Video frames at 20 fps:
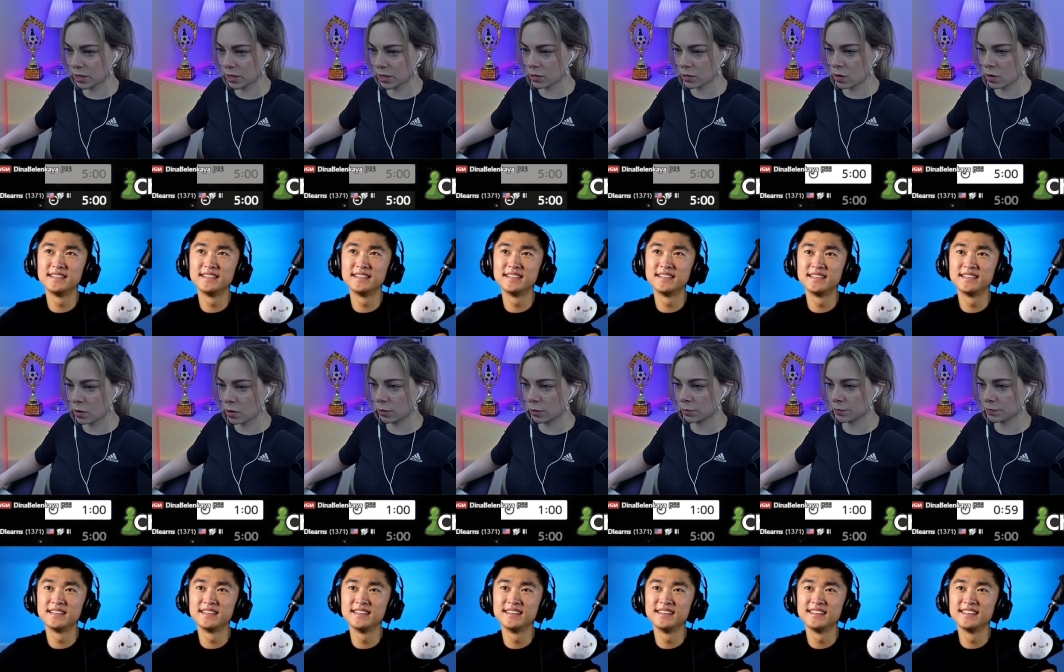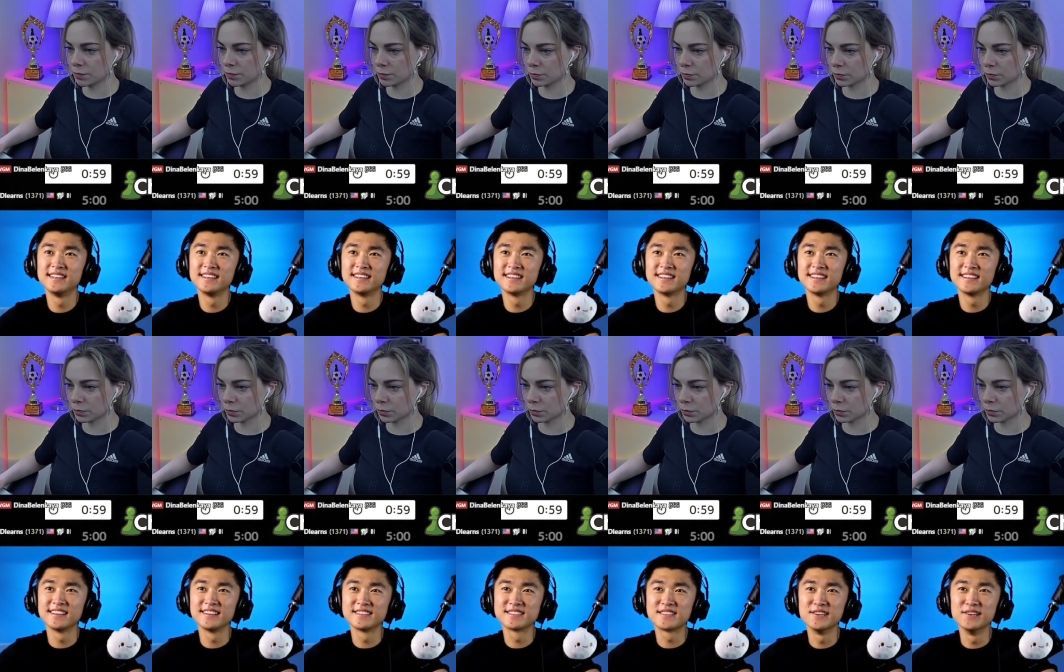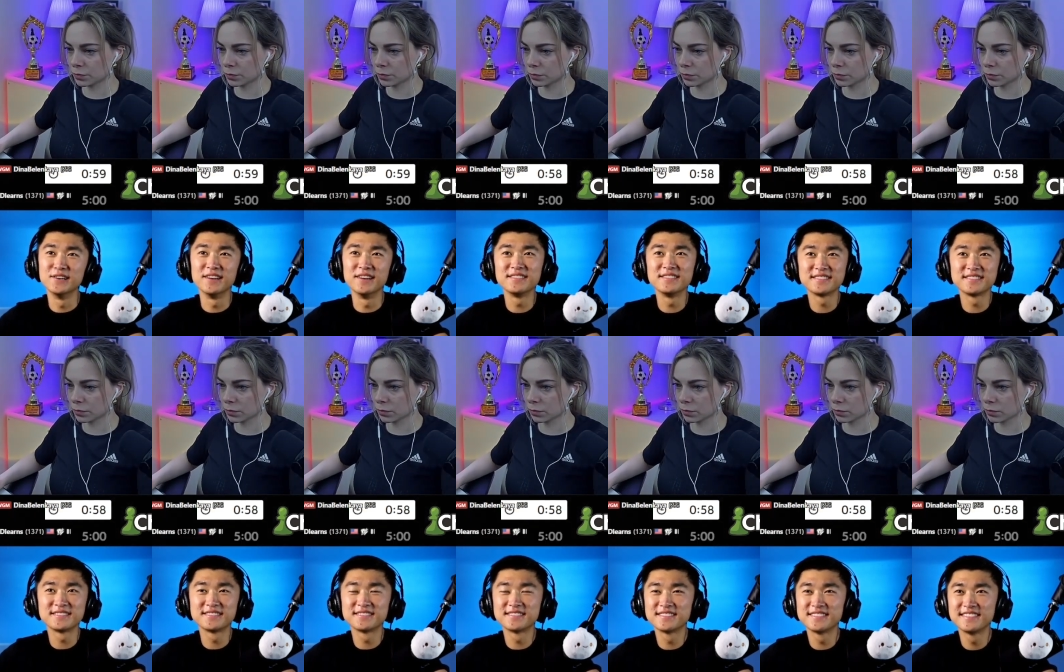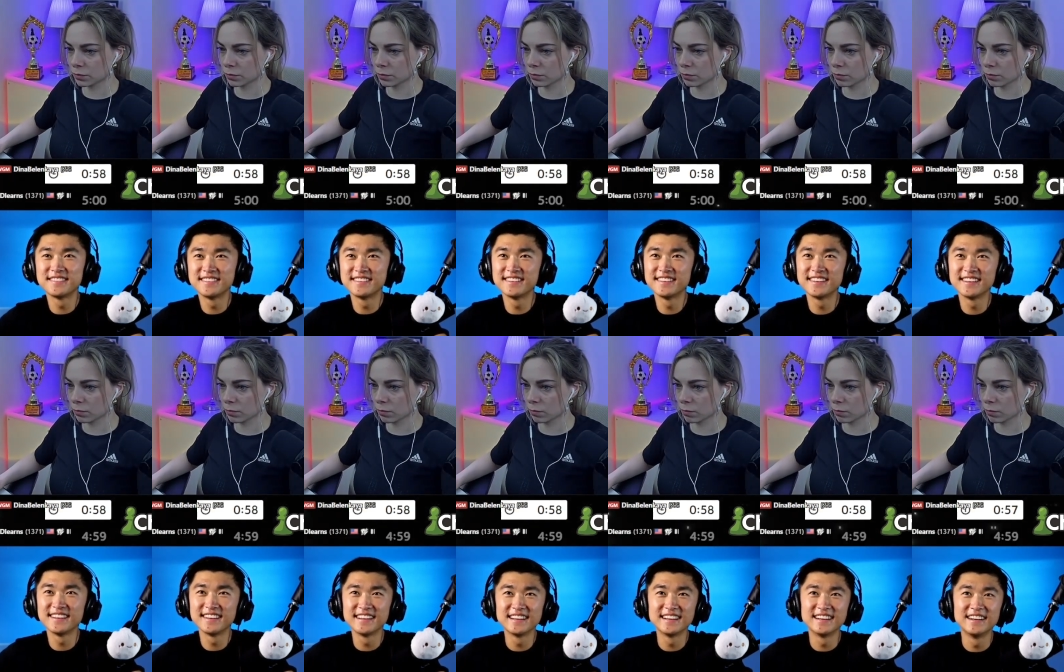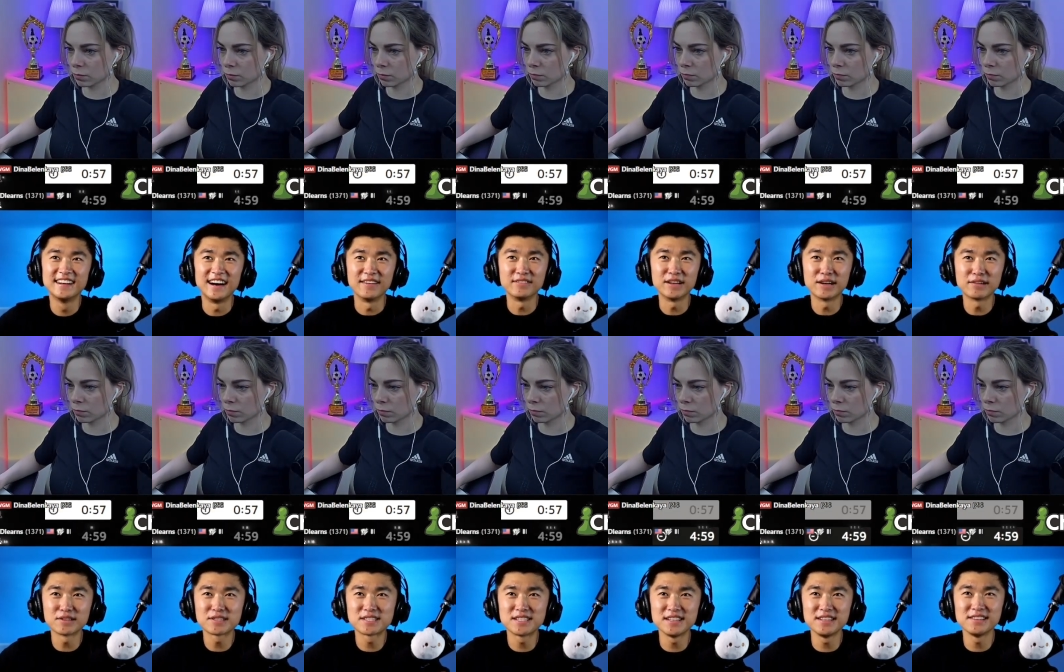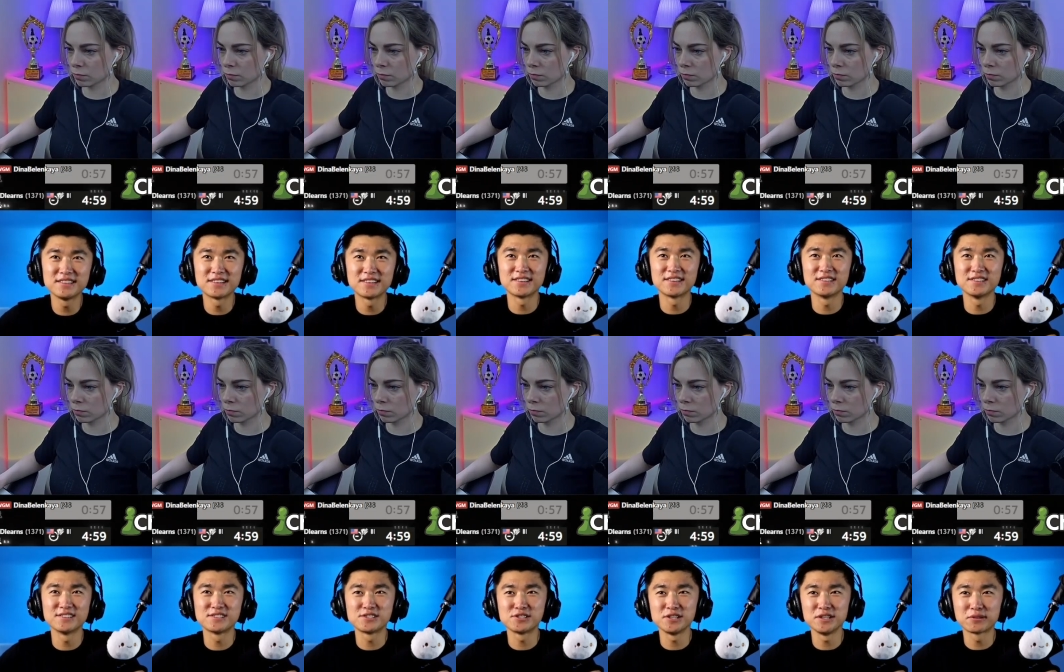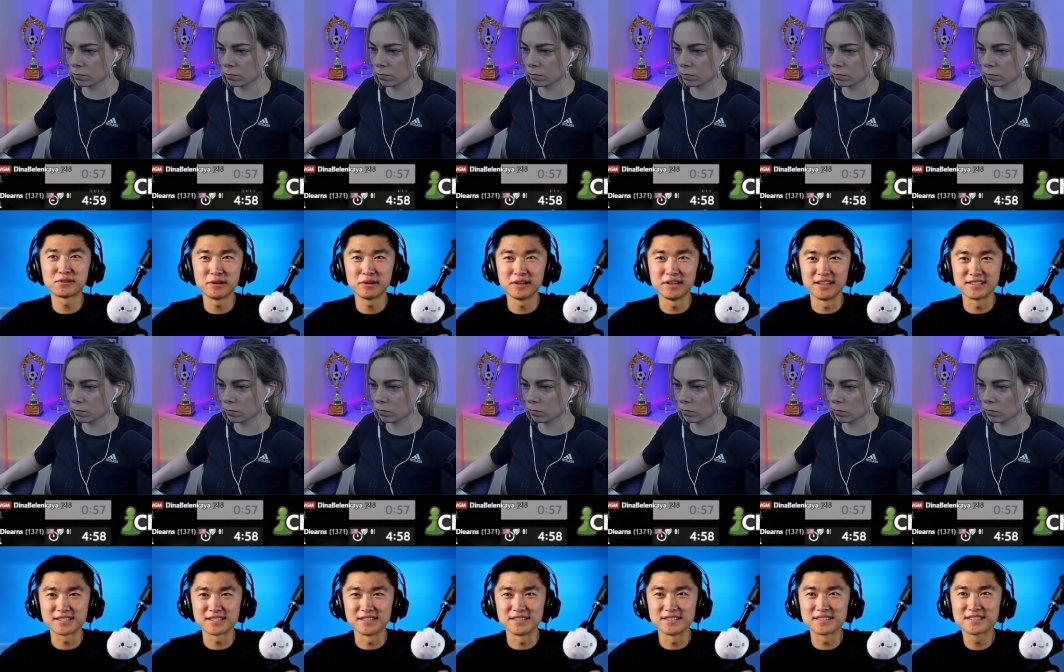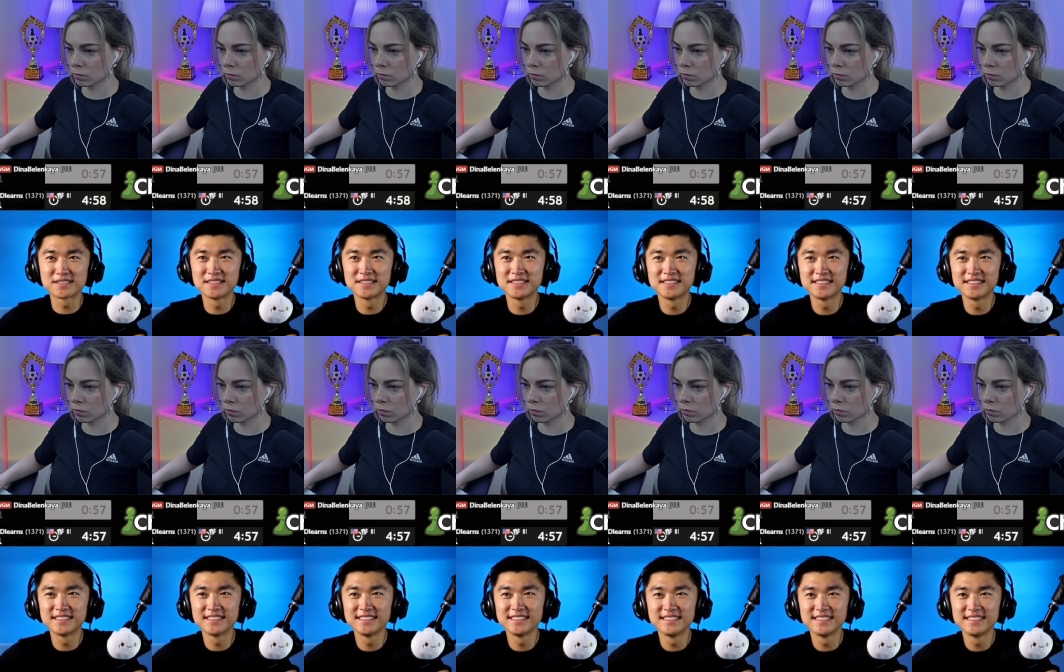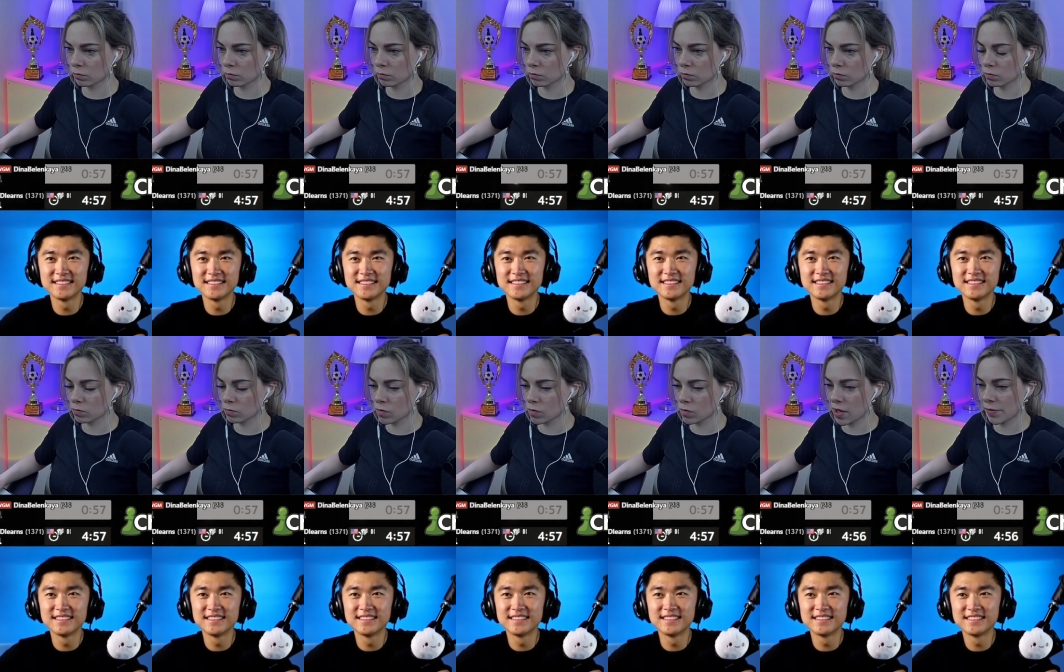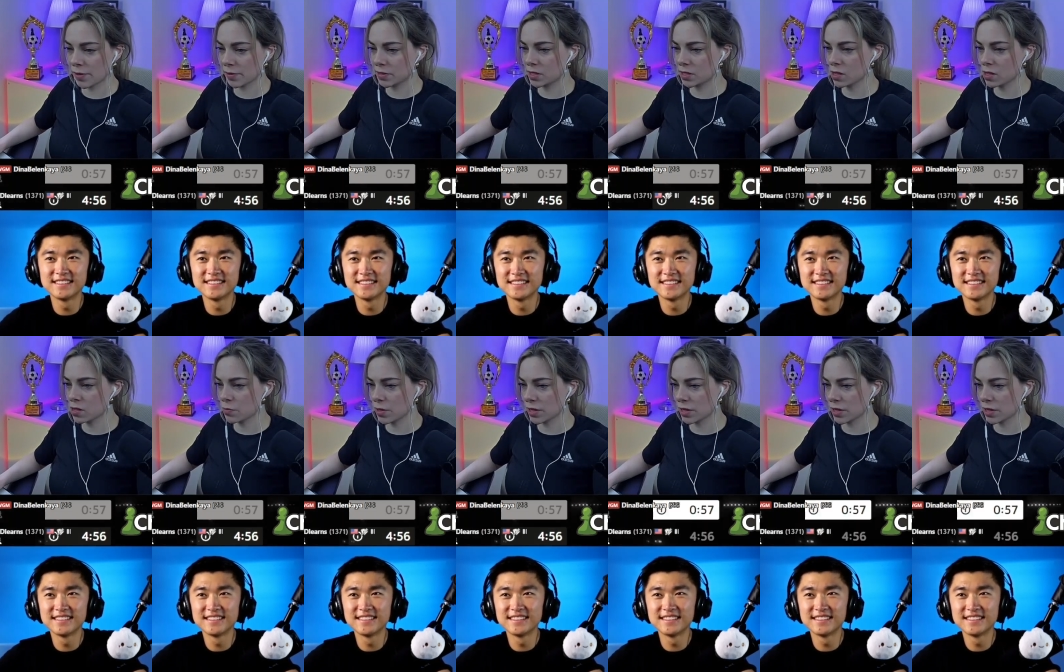Speaker 1: Let's go.
Speaker 2: Let's do it. I've never seen your G three nonsense.
Speaker 1: I've never seen it